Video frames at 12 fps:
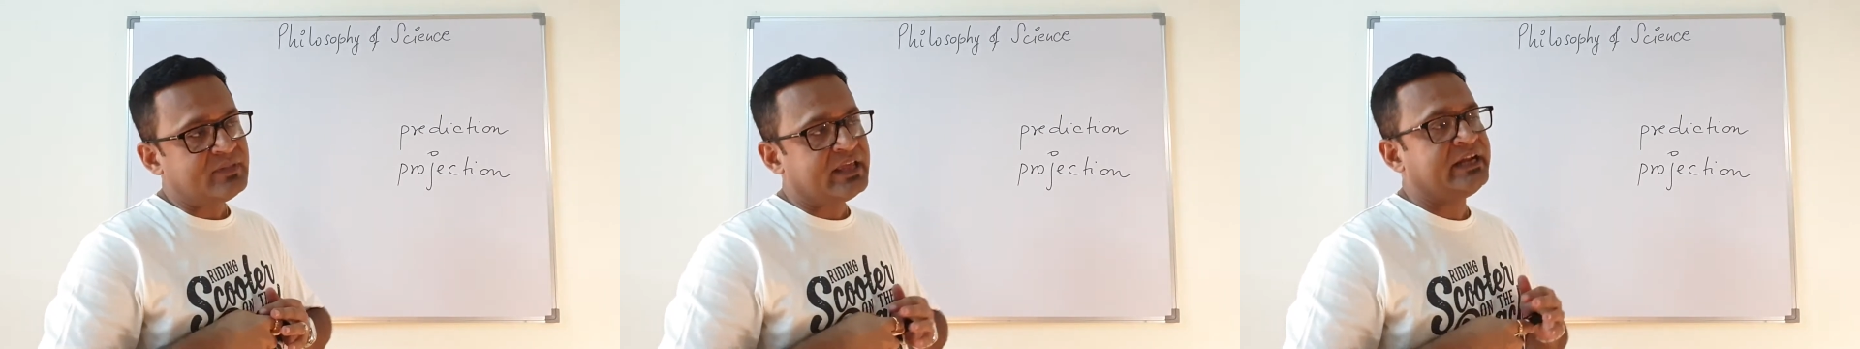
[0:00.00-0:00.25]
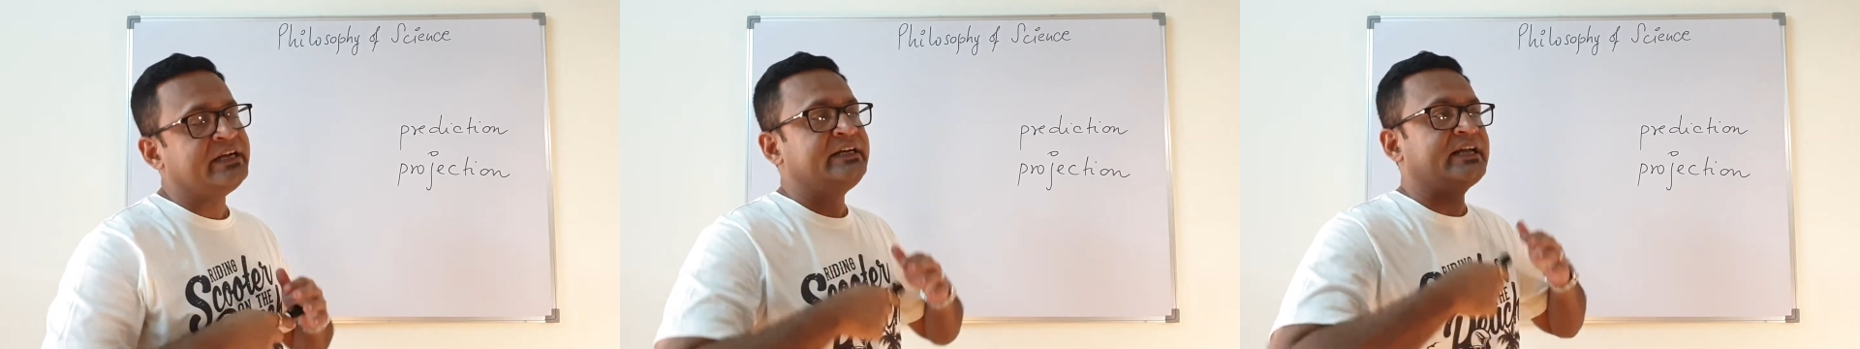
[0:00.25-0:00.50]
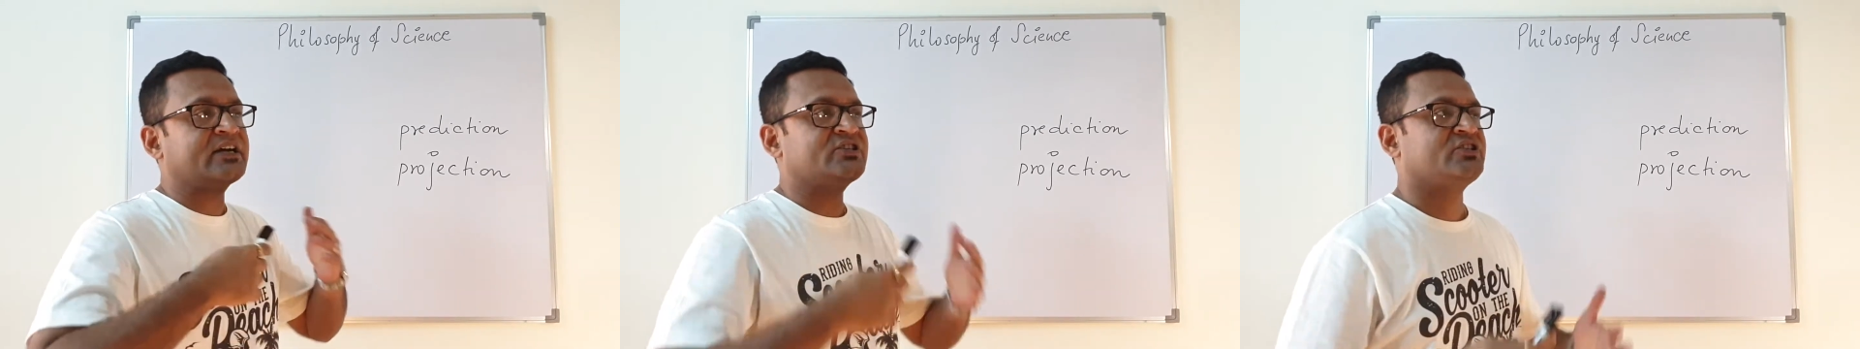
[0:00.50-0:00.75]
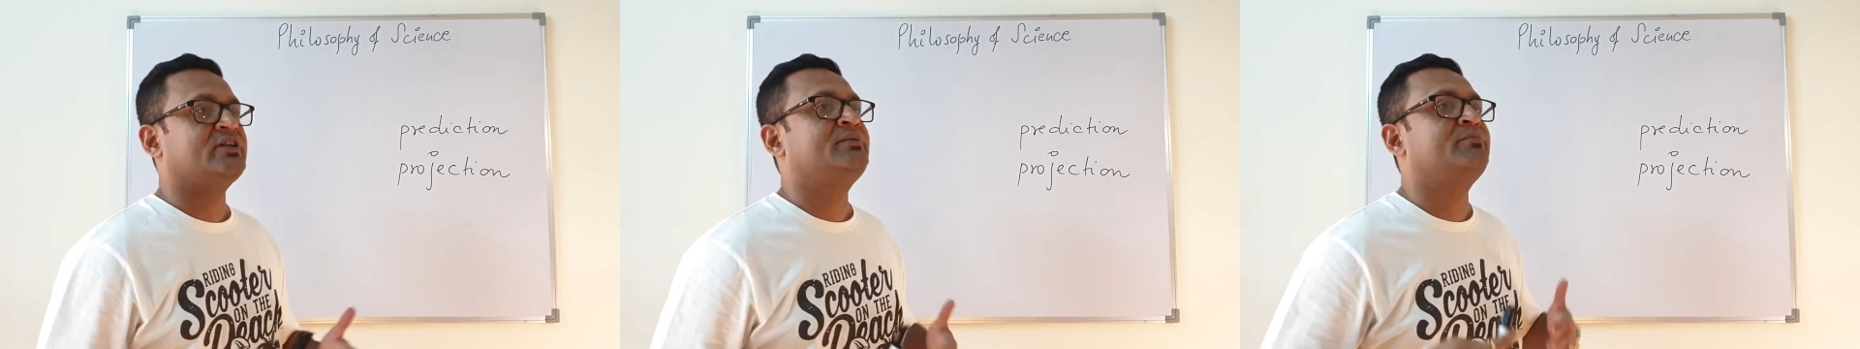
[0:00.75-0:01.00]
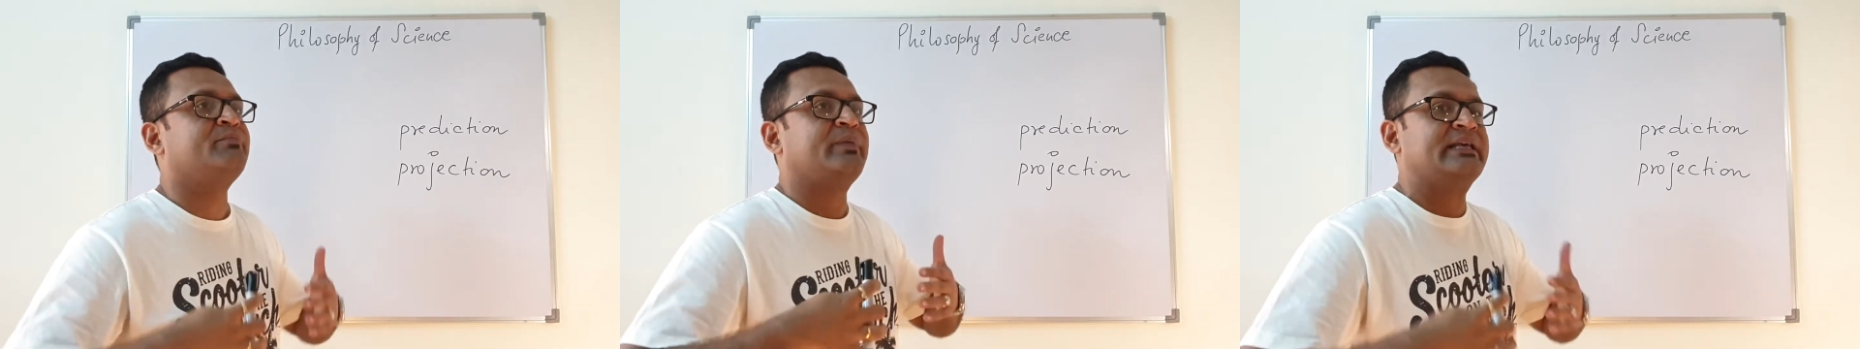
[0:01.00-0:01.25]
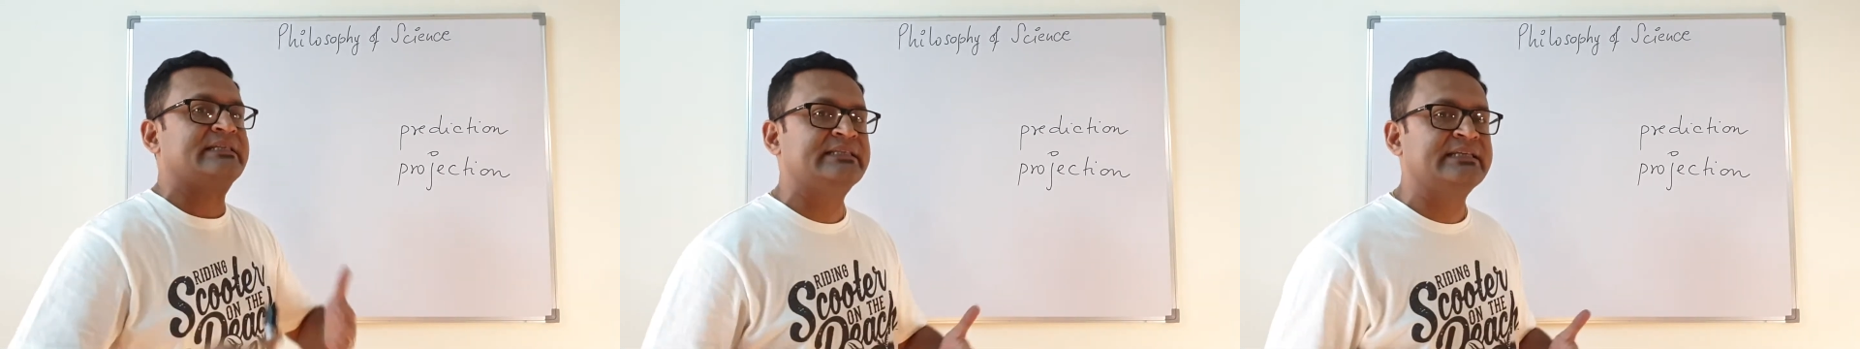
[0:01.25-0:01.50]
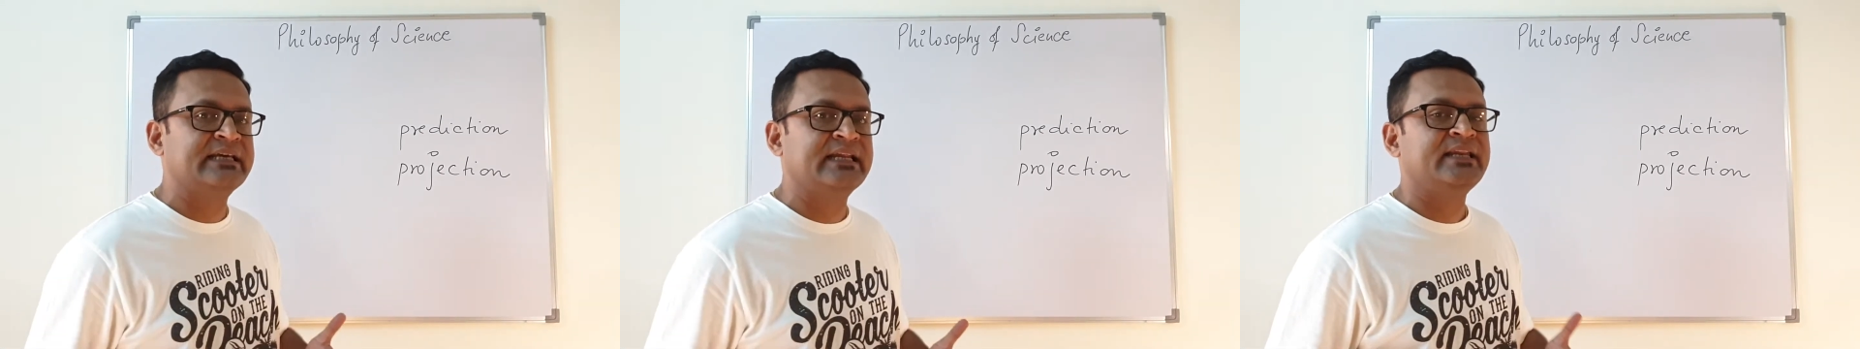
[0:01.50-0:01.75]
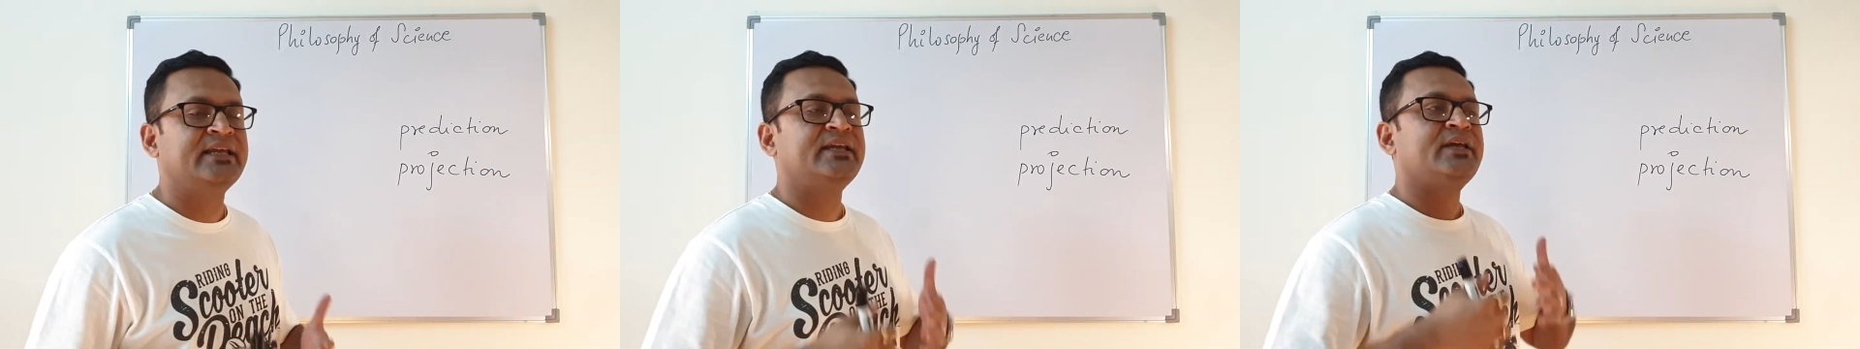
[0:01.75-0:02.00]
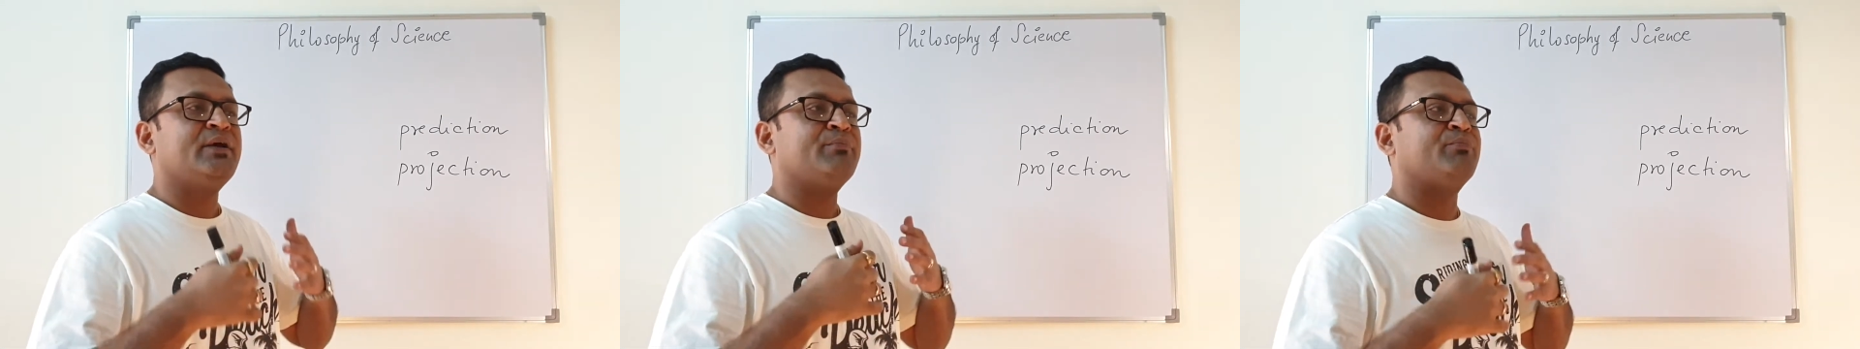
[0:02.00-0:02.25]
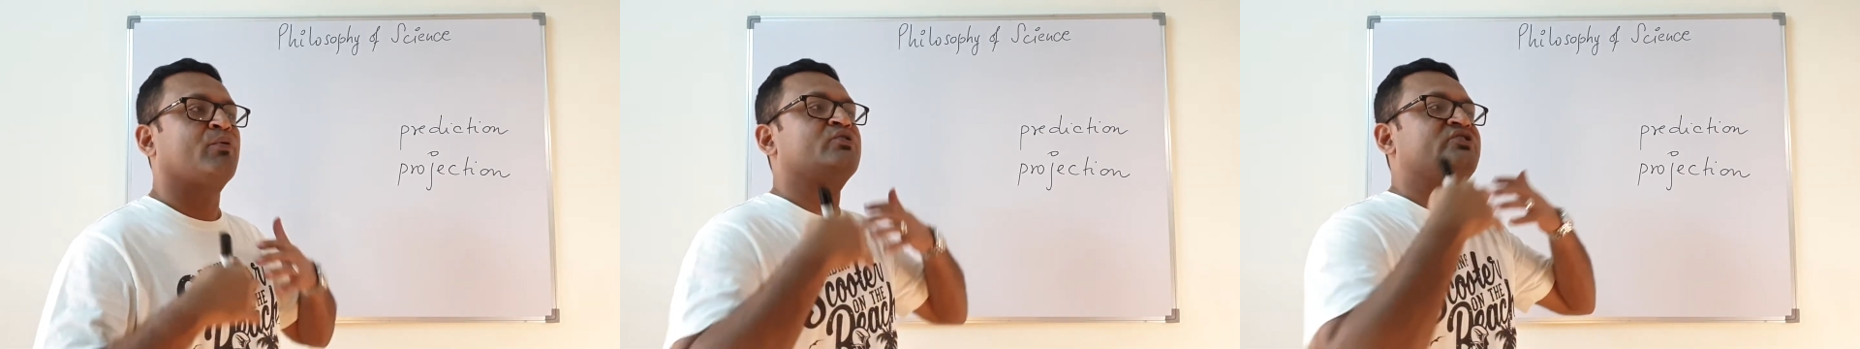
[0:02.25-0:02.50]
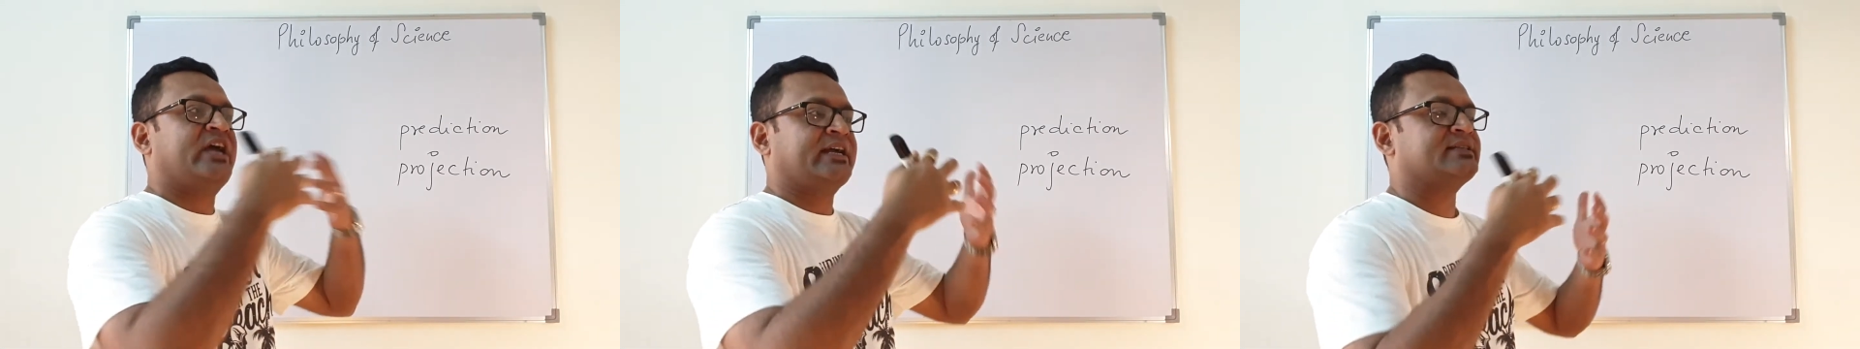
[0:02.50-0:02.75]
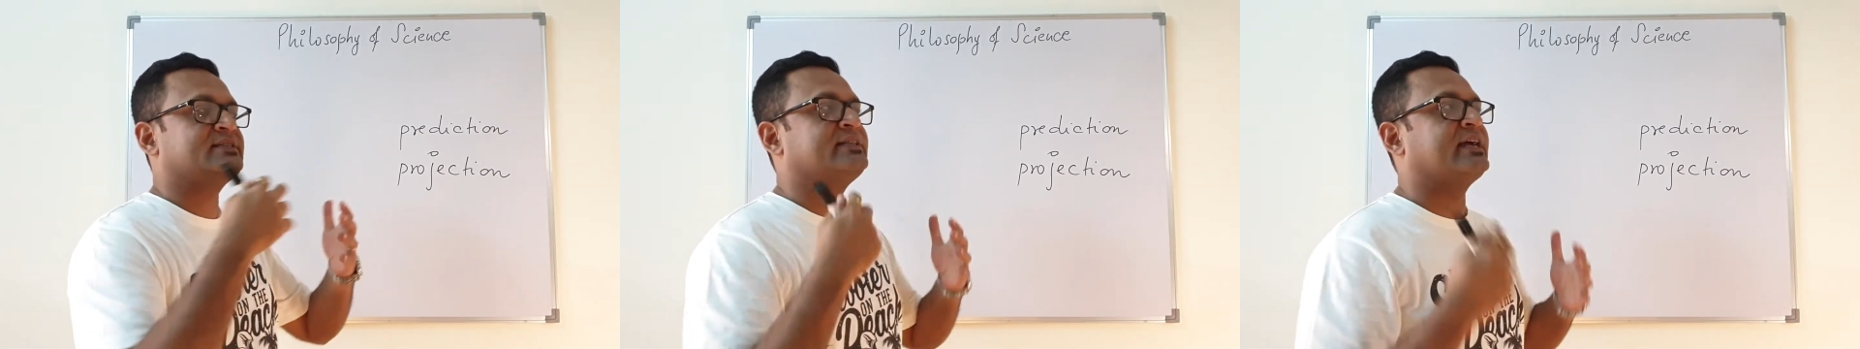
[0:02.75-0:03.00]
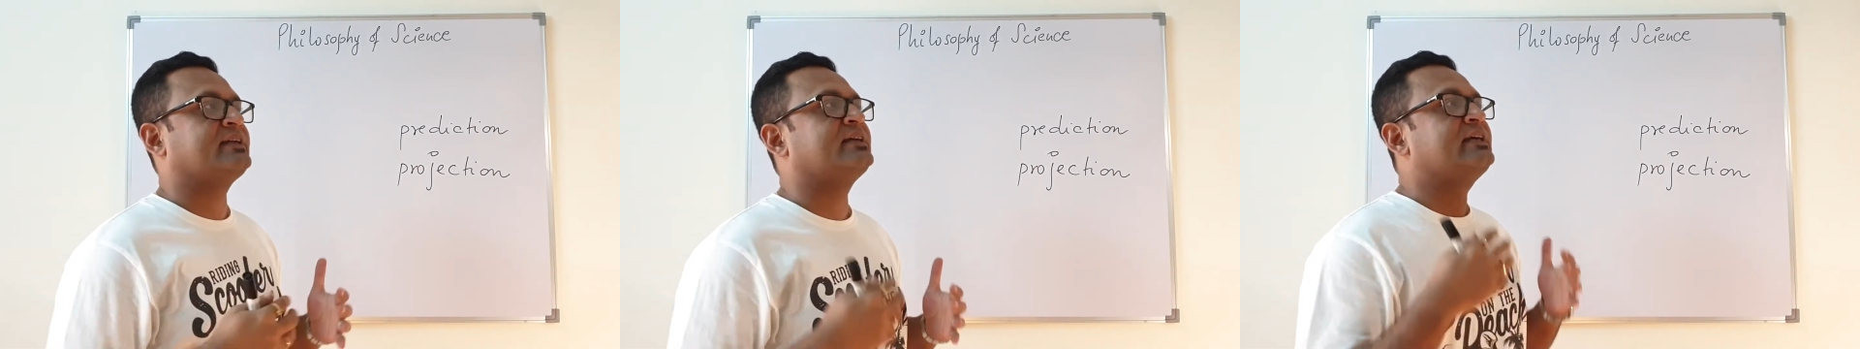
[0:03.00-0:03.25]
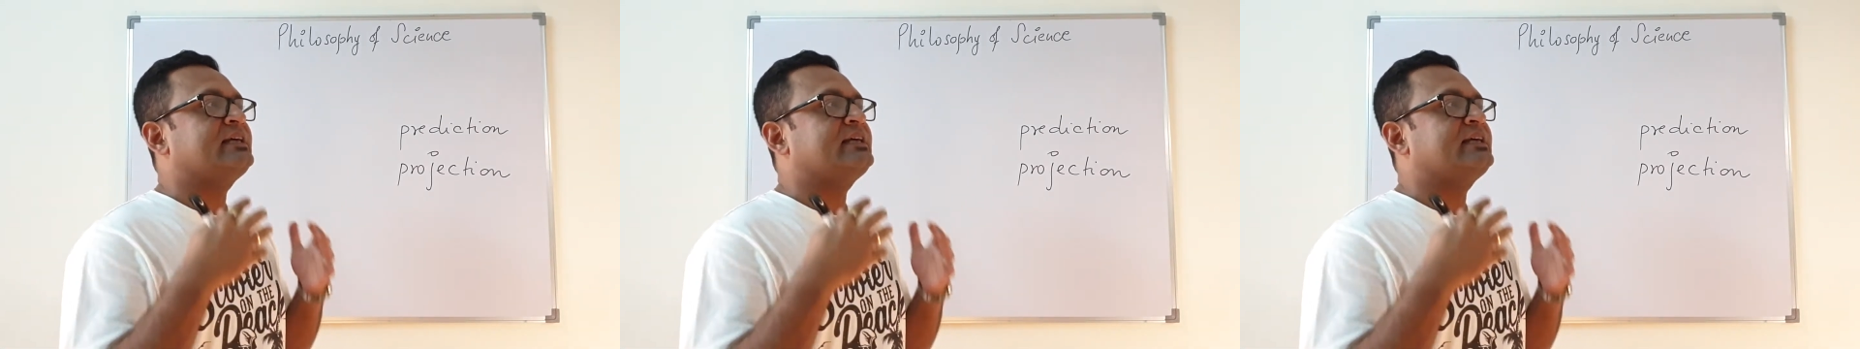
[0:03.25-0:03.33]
induction basically projects that